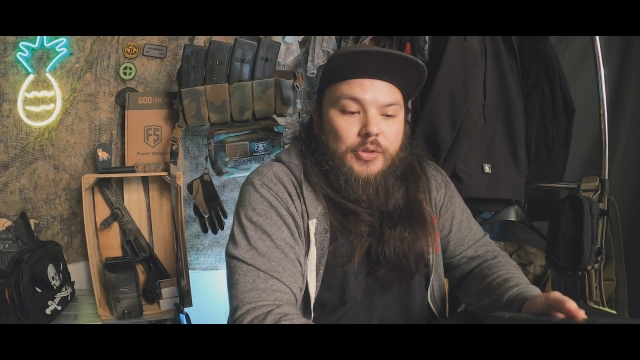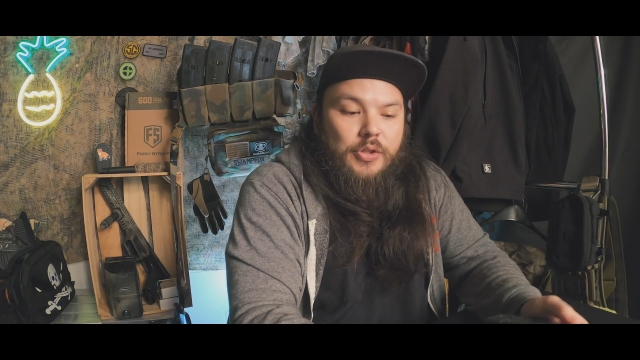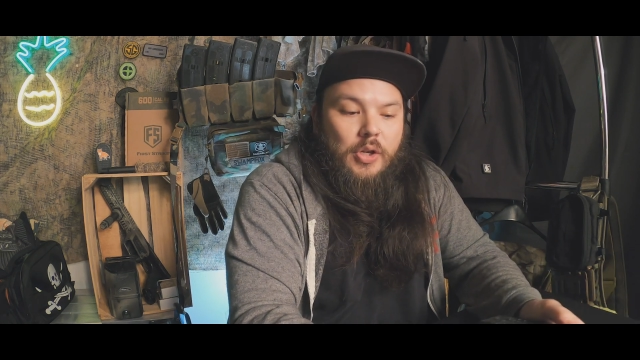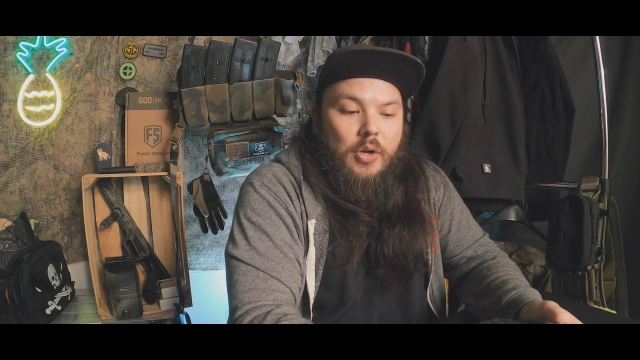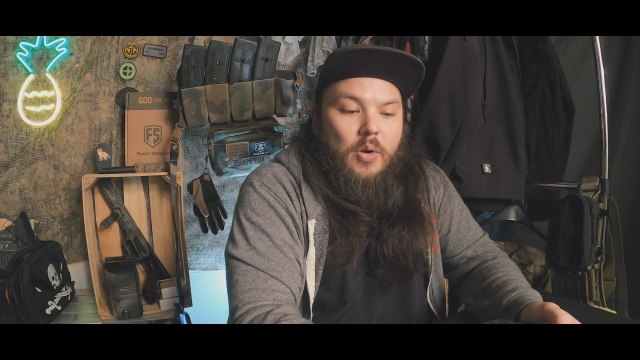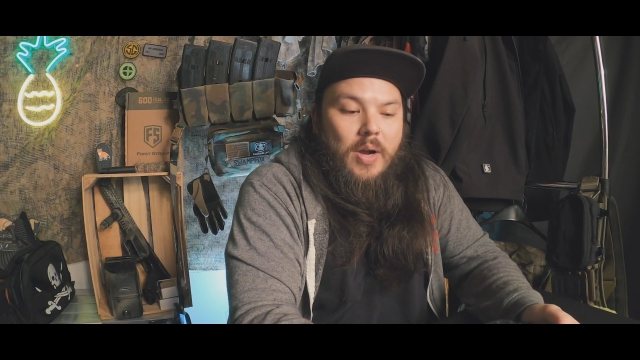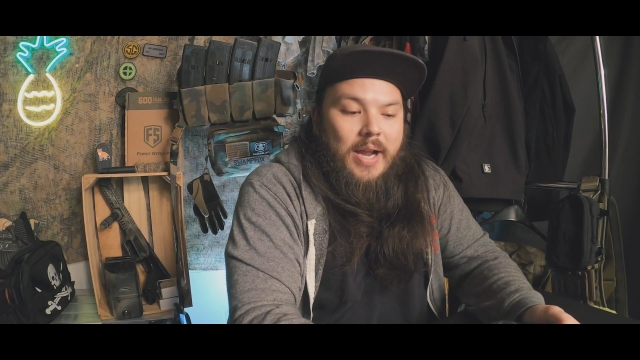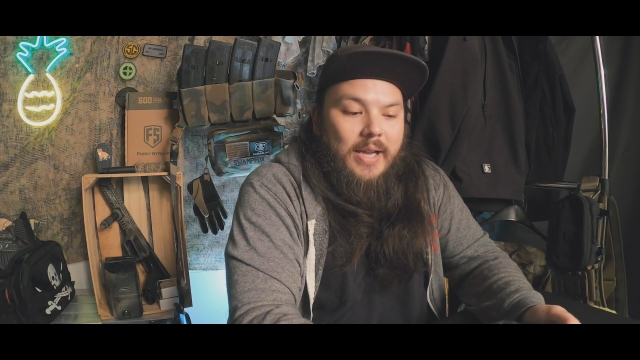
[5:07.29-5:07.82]

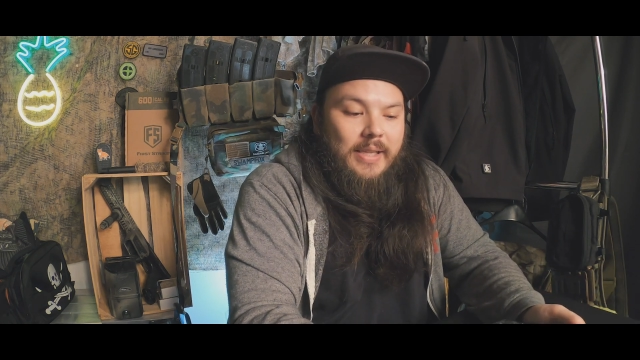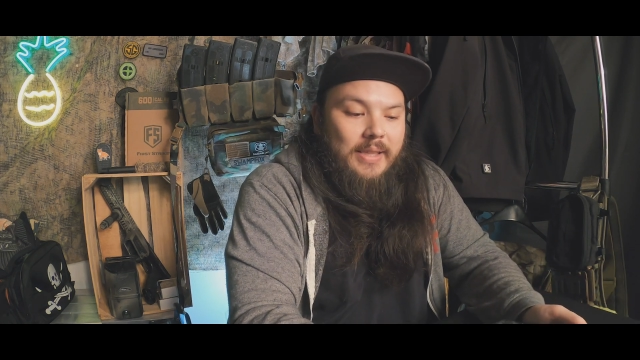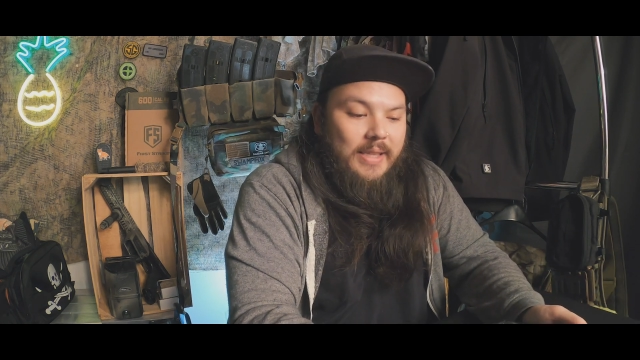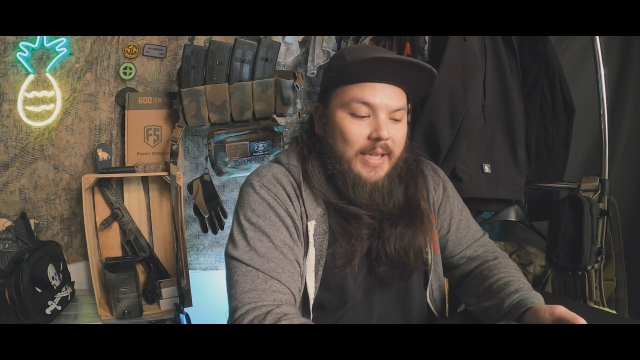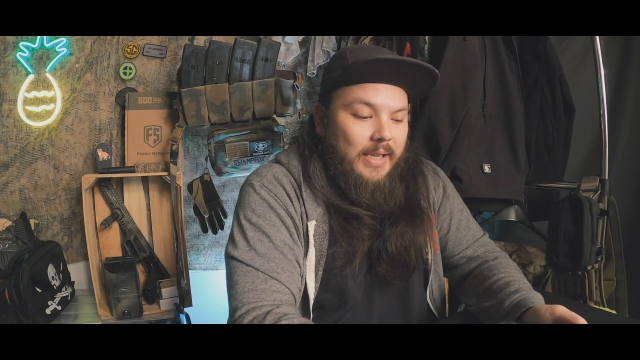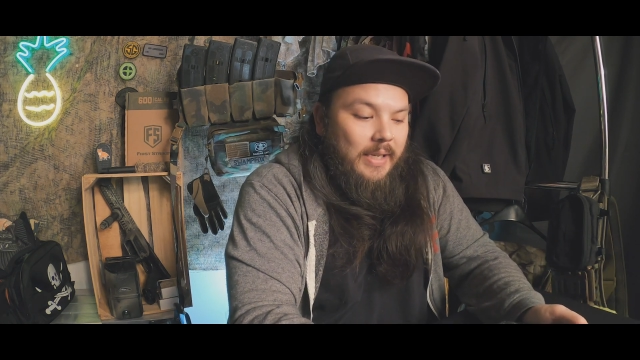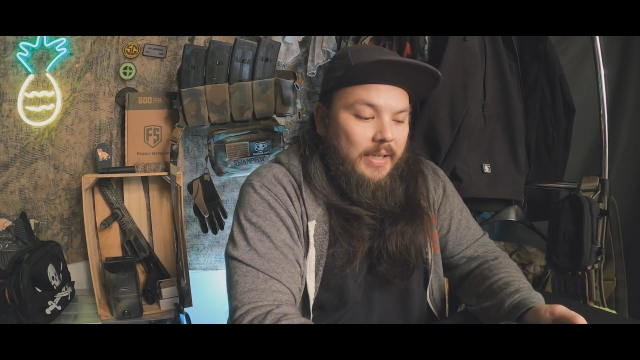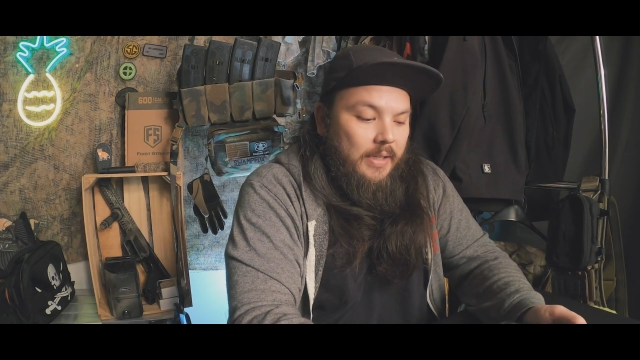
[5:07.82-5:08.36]
So I
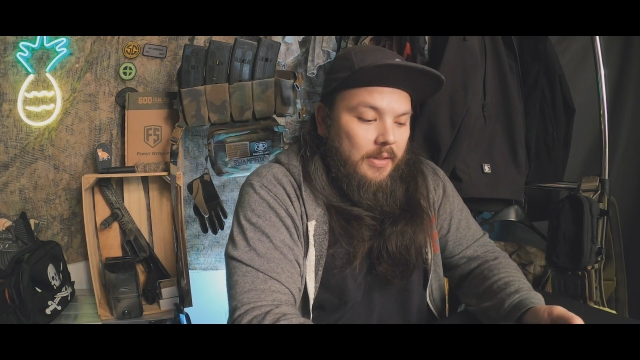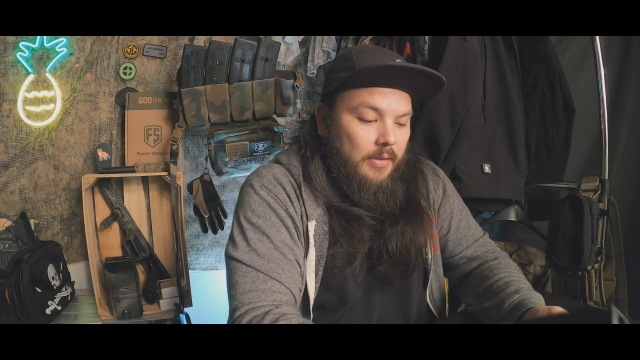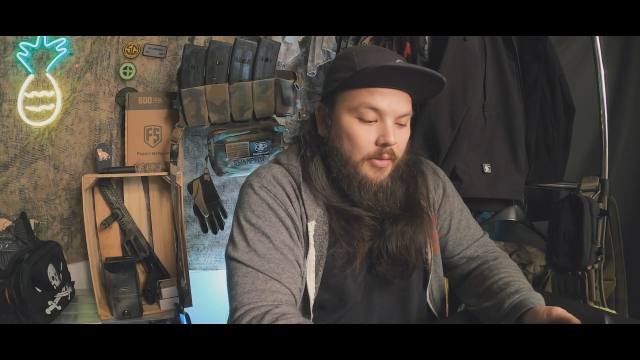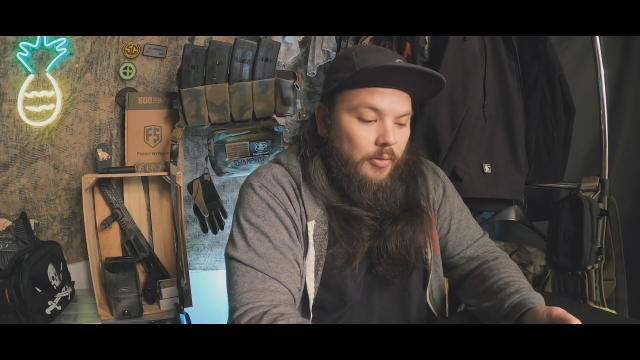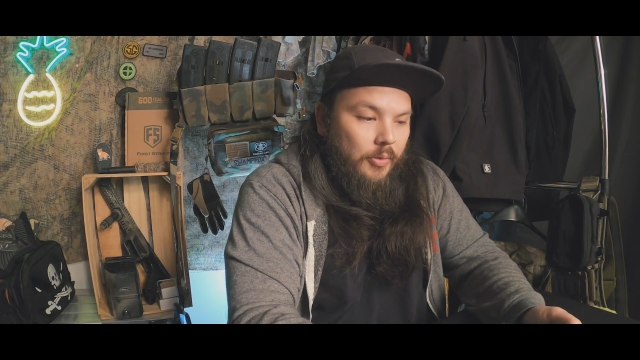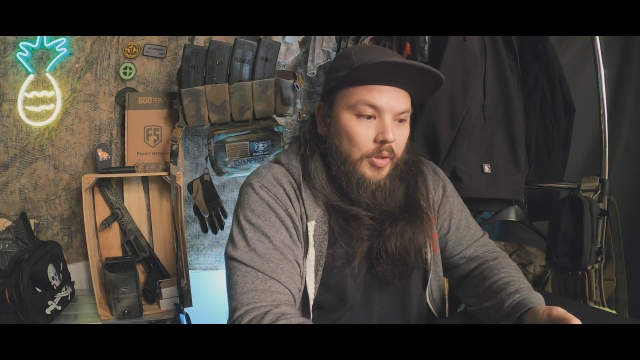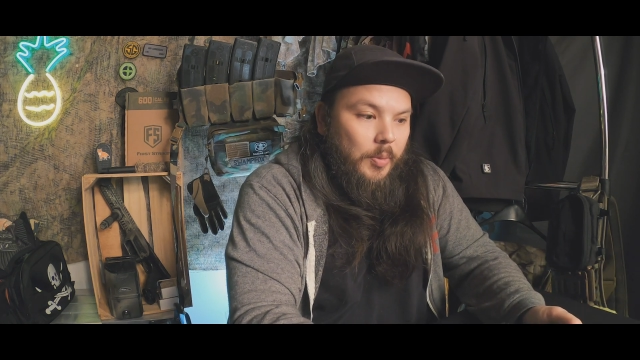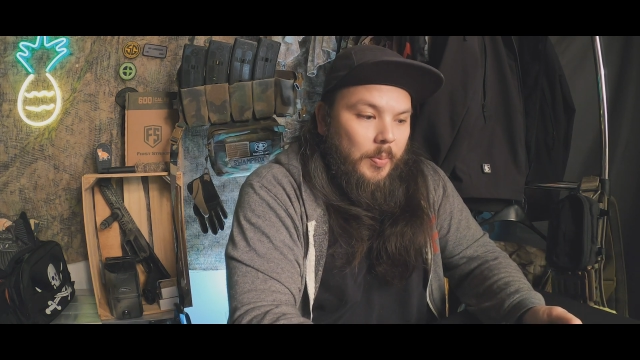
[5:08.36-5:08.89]
thank
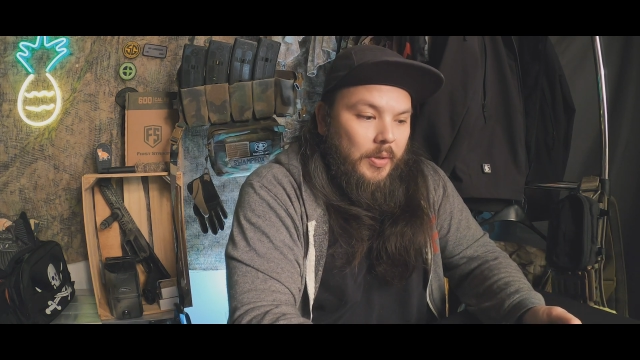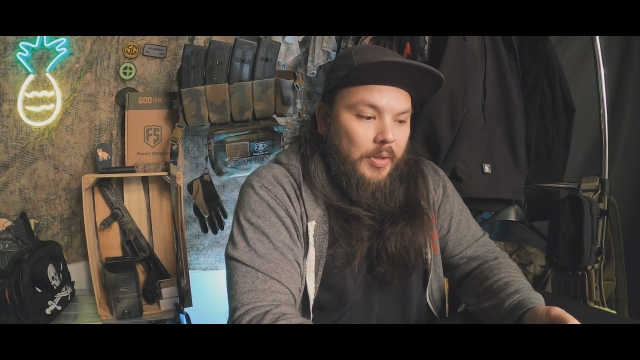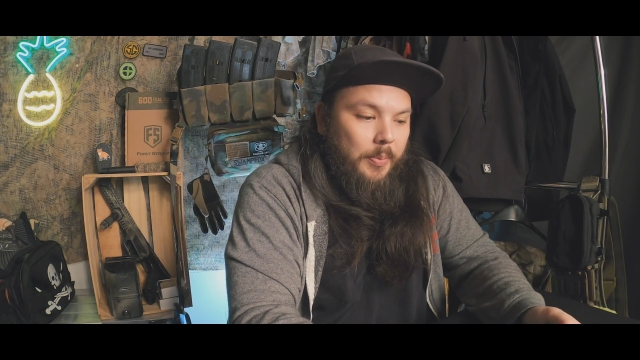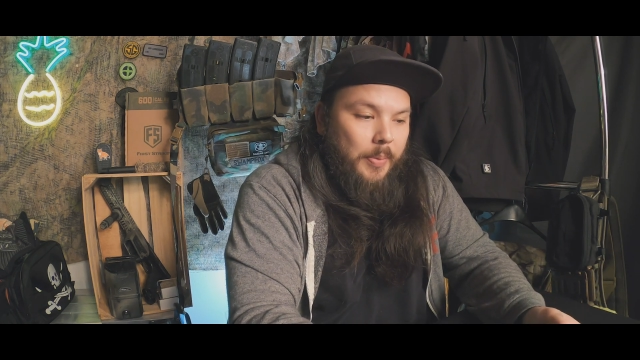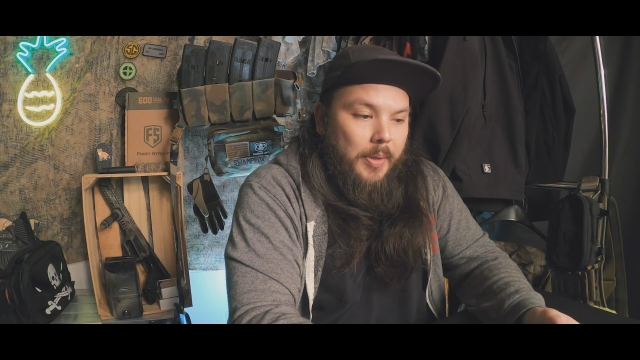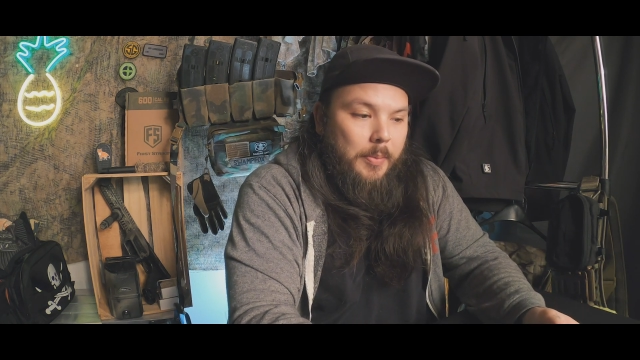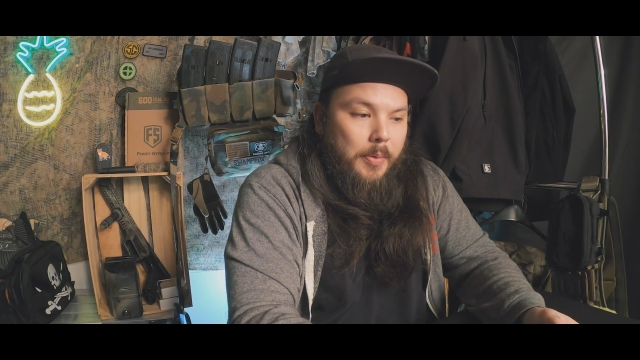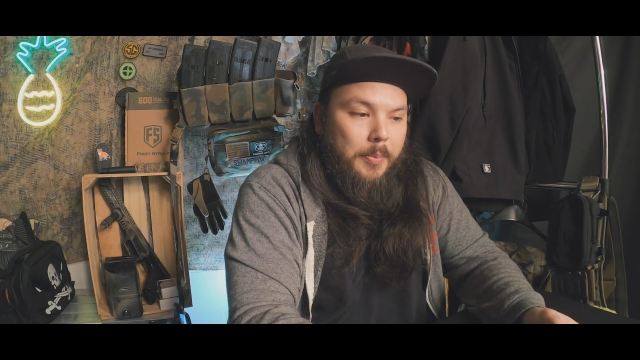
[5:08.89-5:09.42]
3D printed
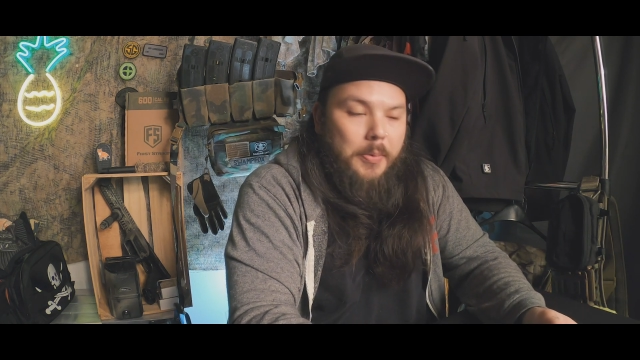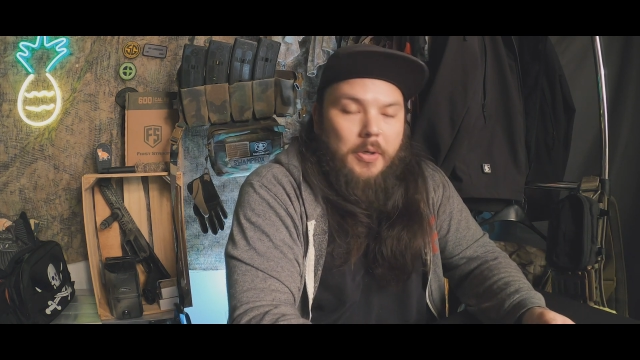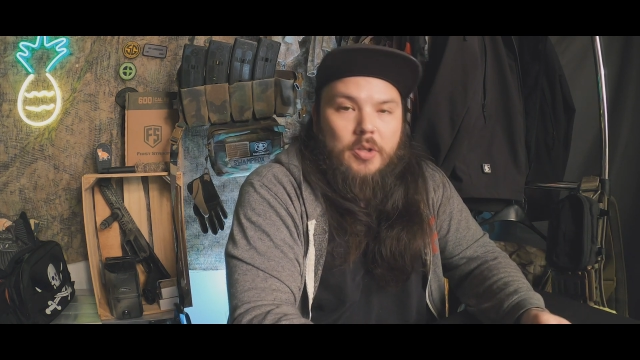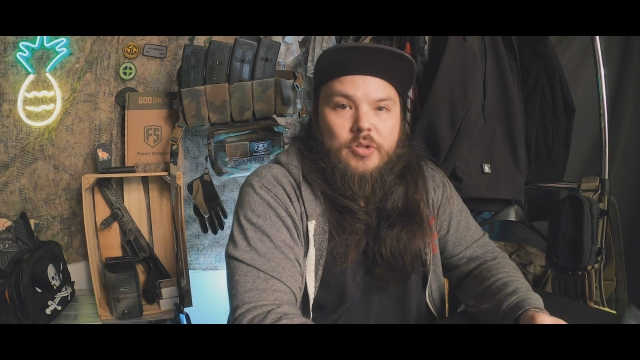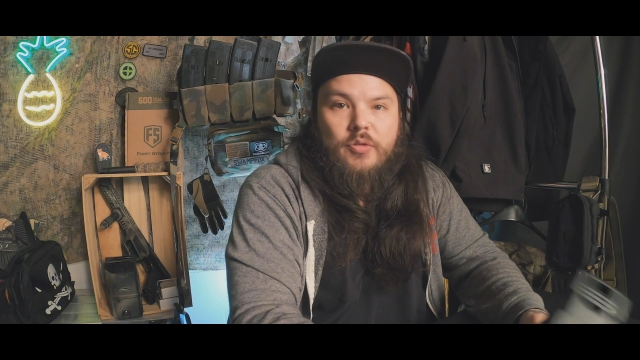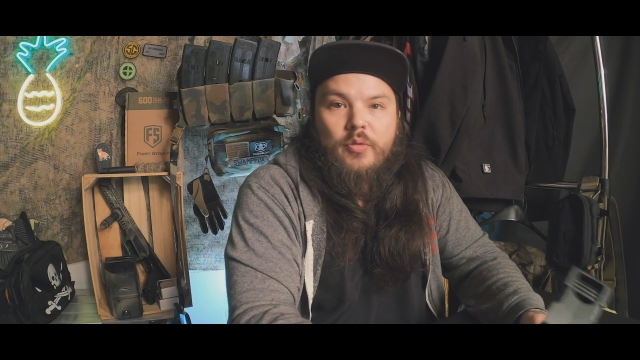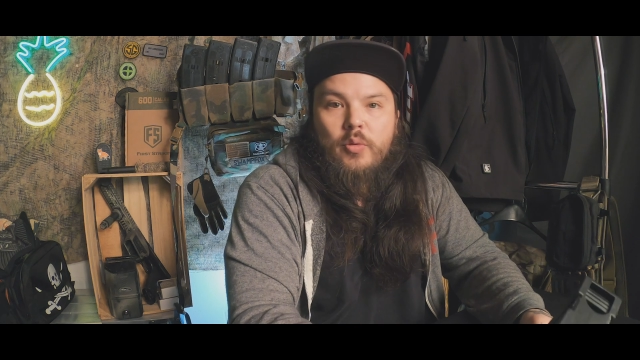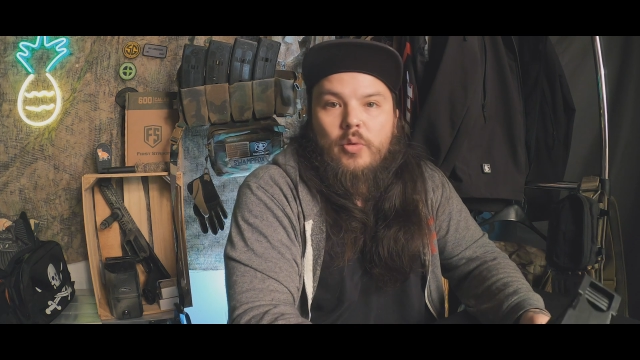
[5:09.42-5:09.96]
paintball
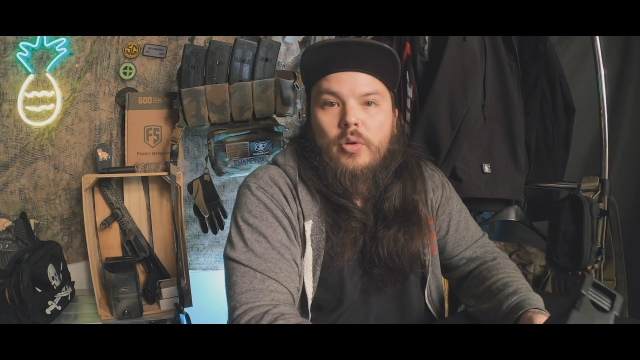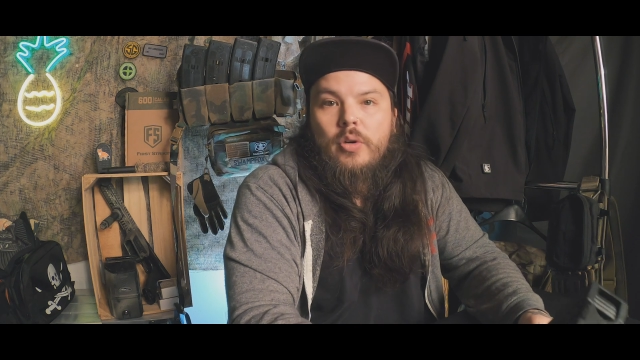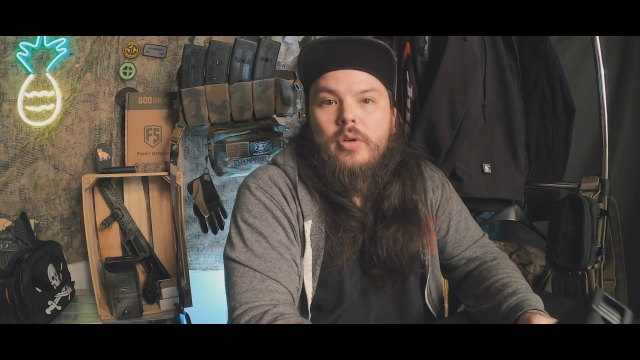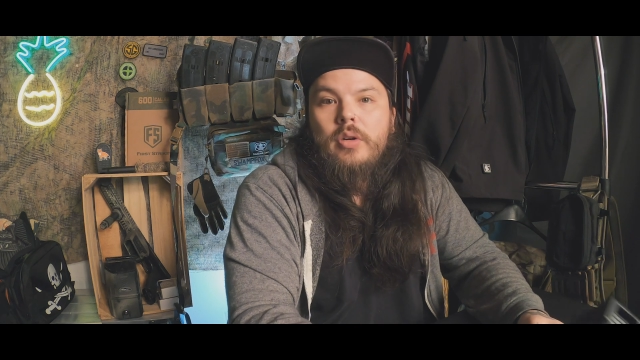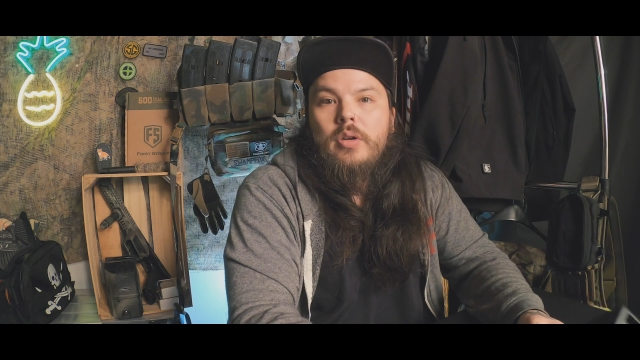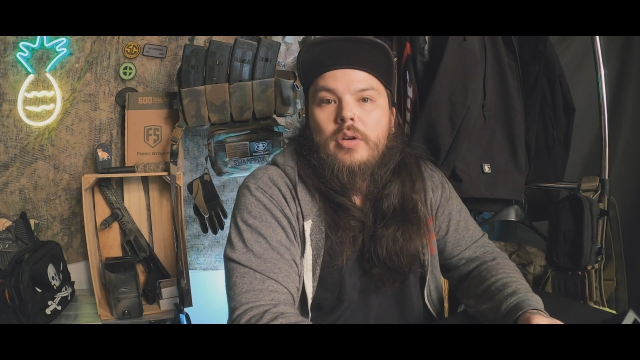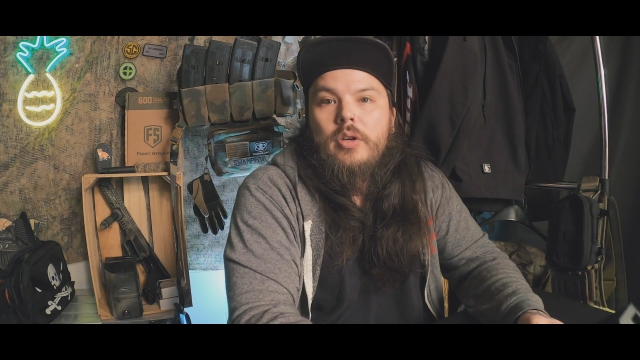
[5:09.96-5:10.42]
parts for